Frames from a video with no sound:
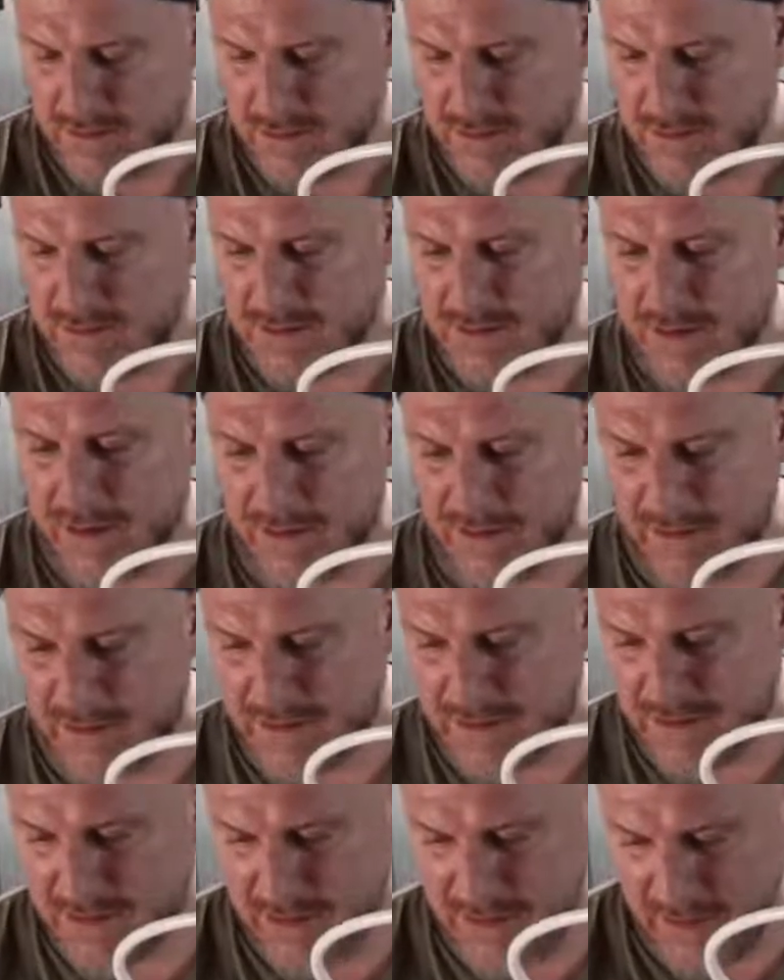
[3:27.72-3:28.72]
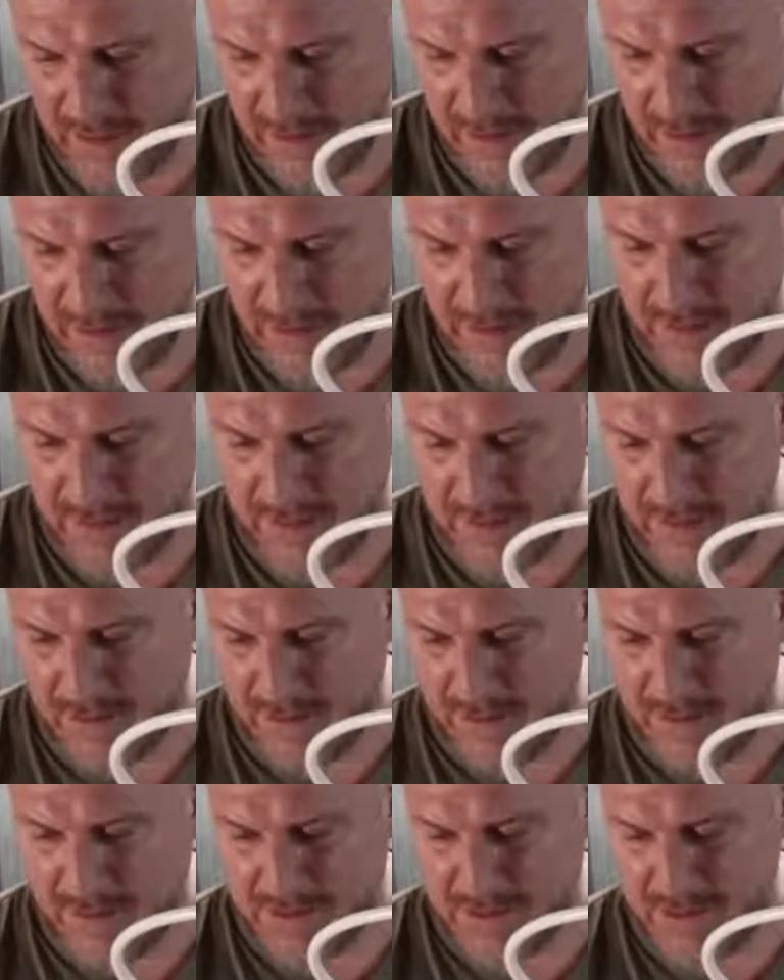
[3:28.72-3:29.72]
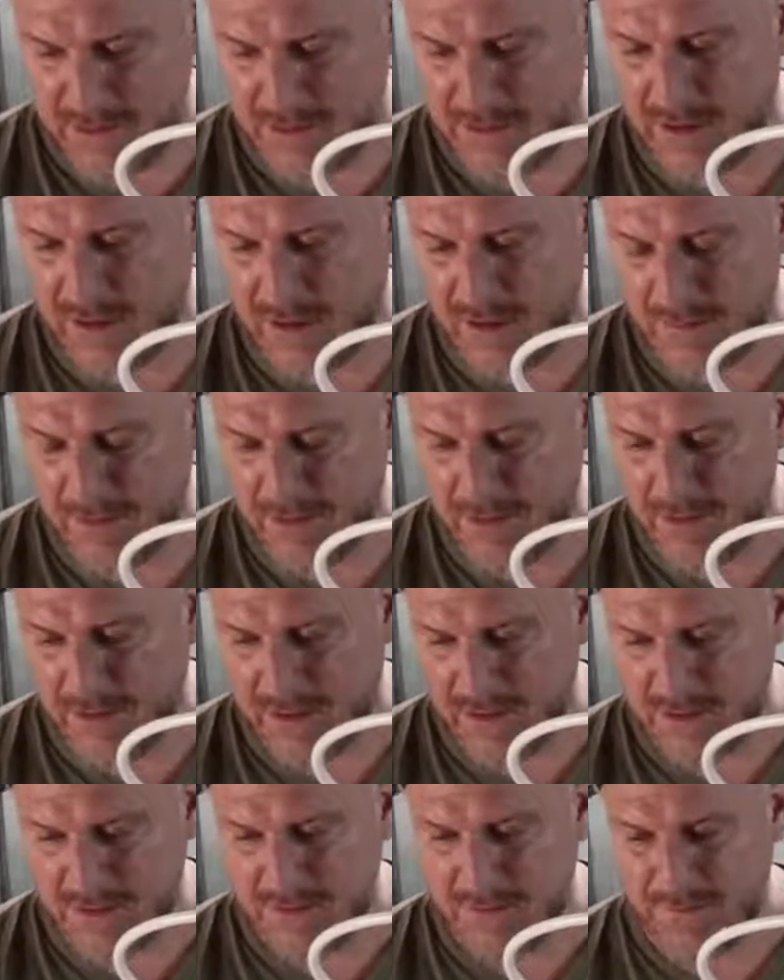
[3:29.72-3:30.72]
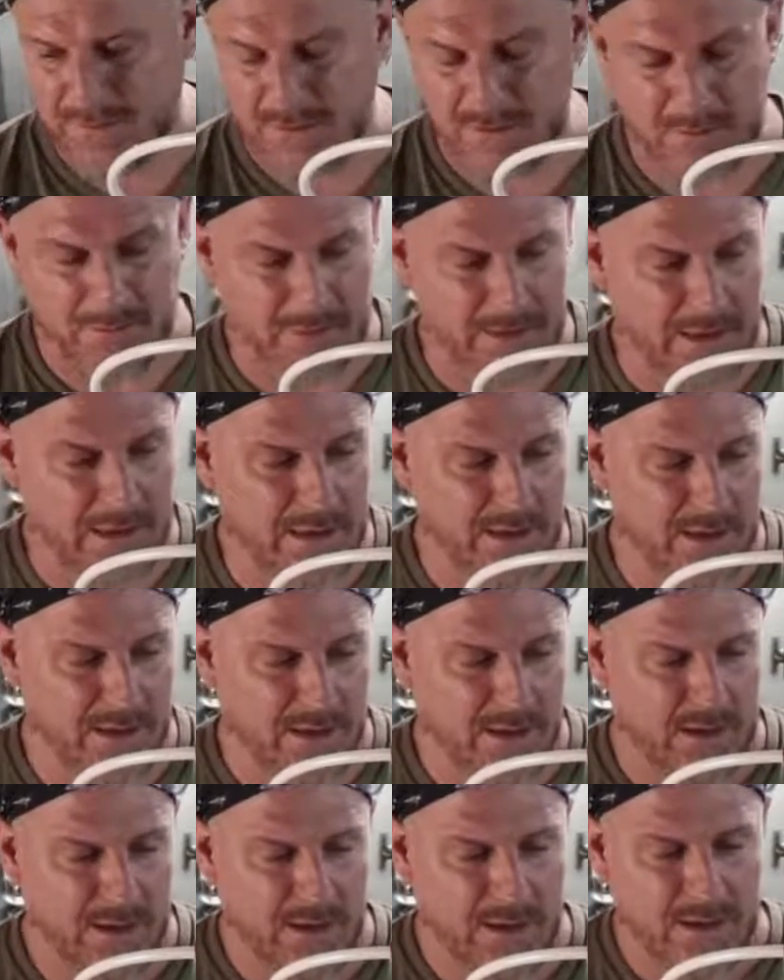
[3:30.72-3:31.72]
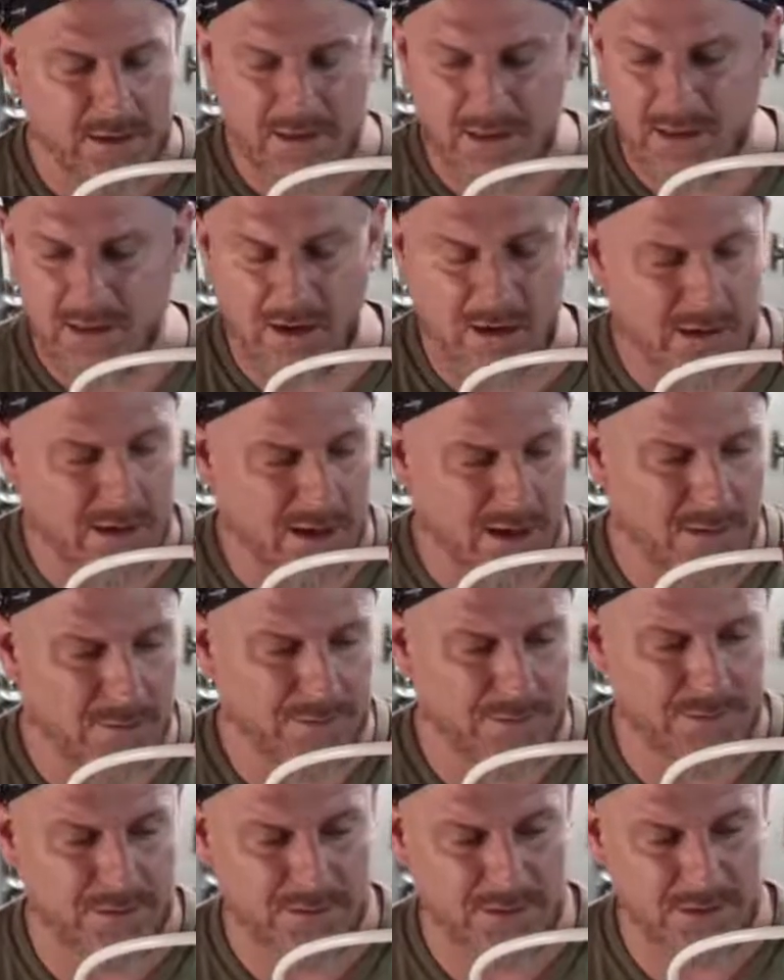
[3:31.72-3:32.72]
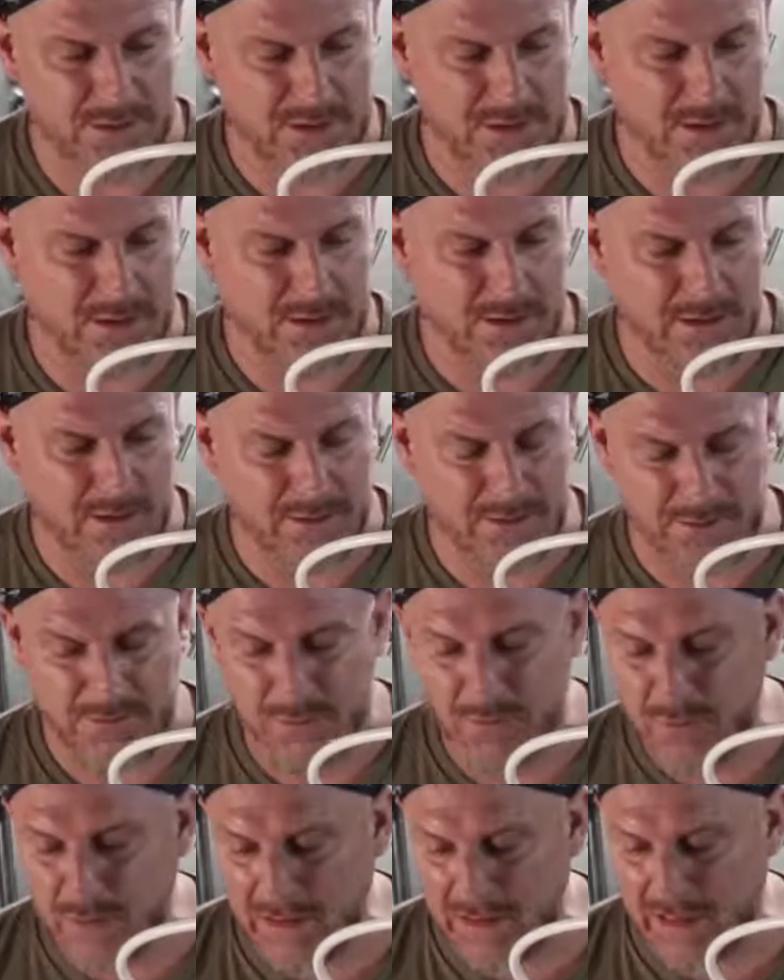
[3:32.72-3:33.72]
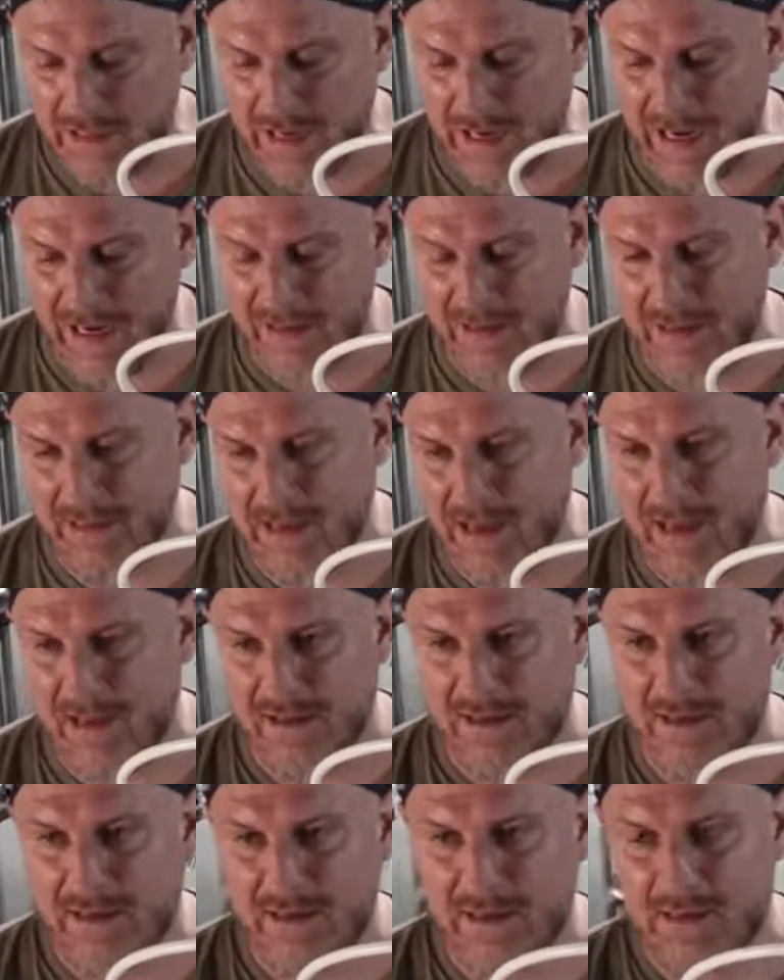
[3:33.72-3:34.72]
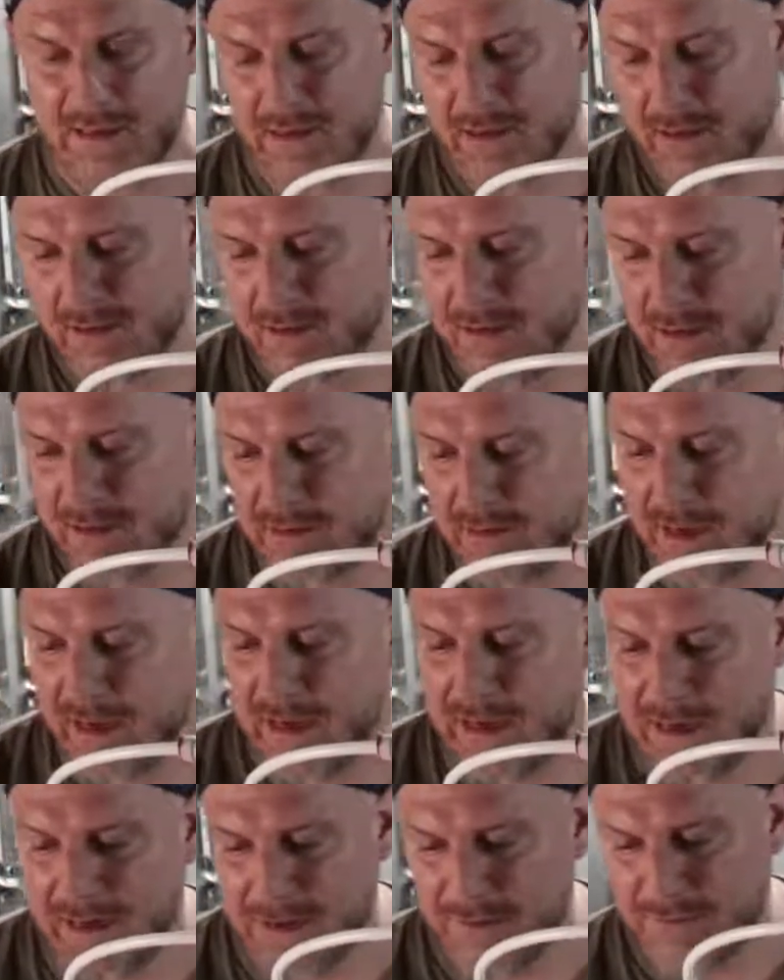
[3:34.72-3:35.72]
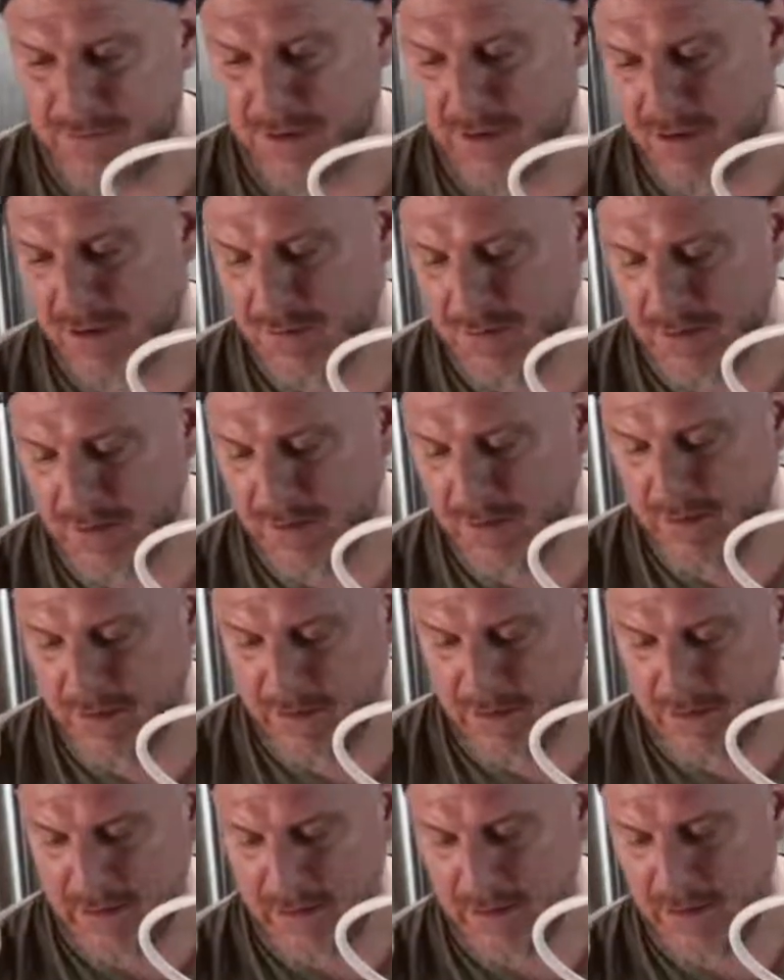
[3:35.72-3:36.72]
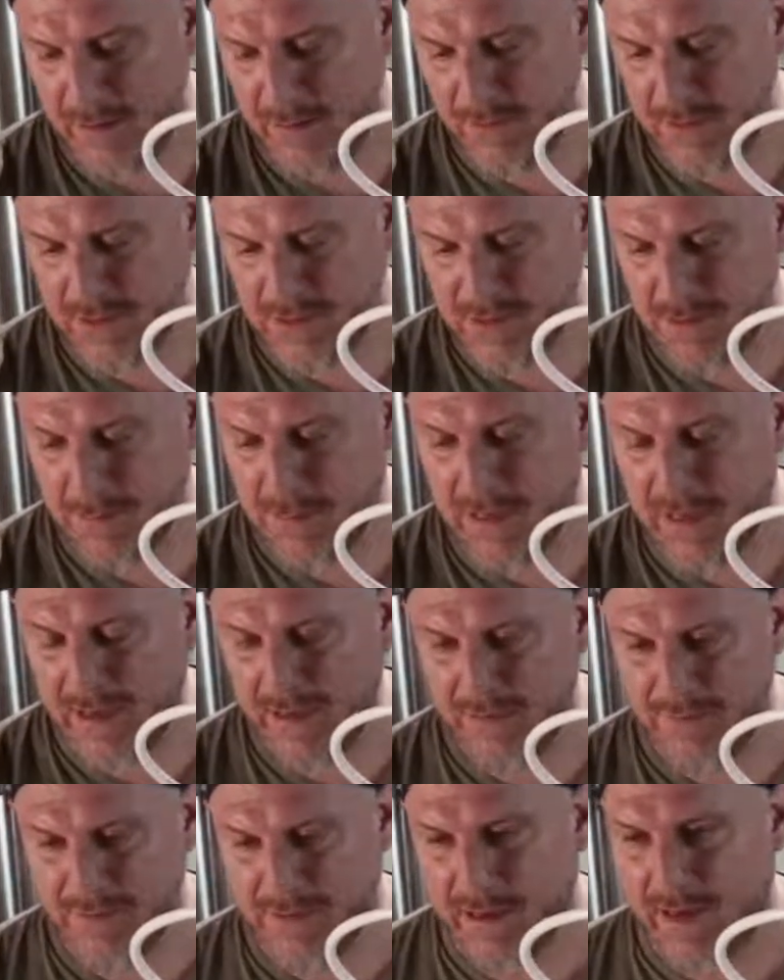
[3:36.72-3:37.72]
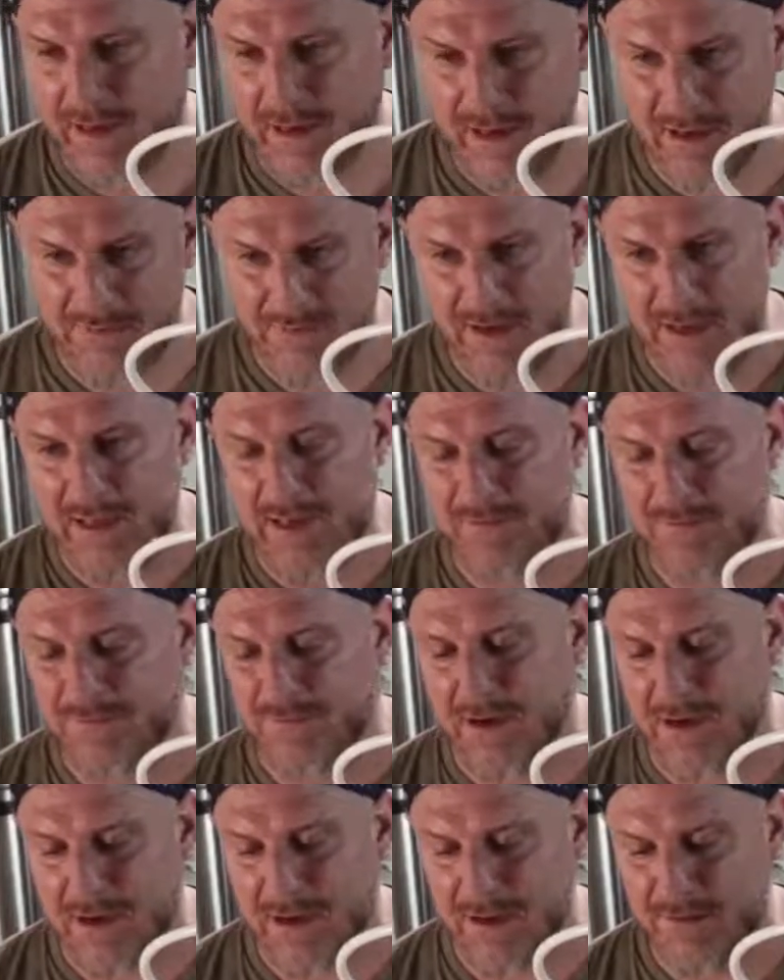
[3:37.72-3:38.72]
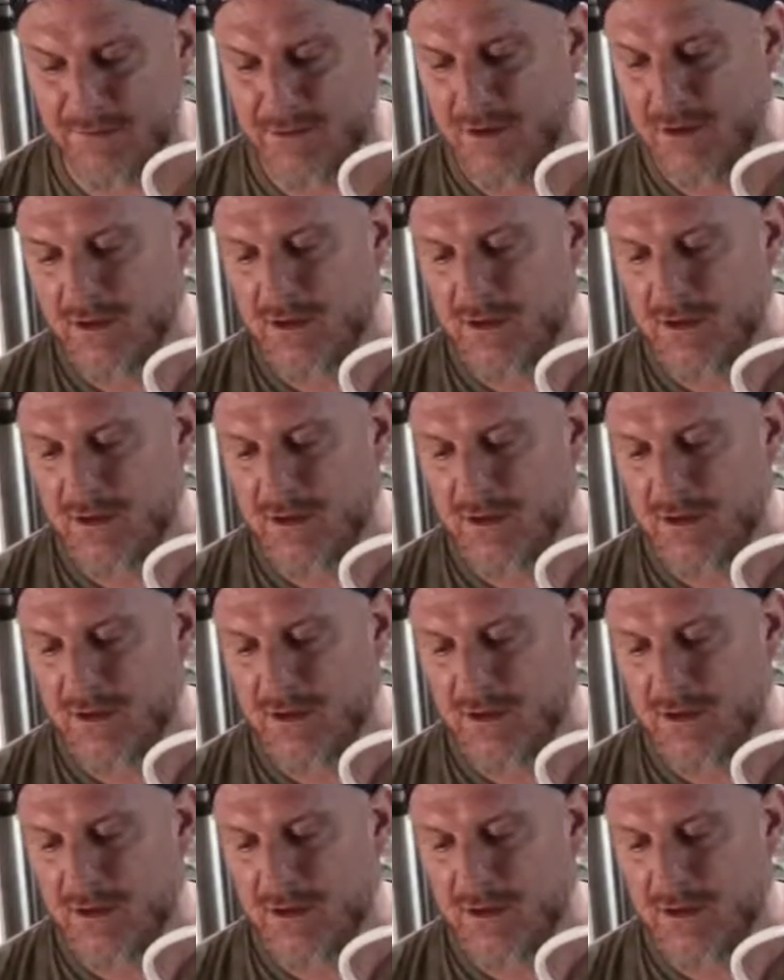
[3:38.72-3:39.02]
So now you can see this is the carbon dust from the, see our carbon filters are really highly catalytic KDF carbon, uh, which is a bed of KDF 85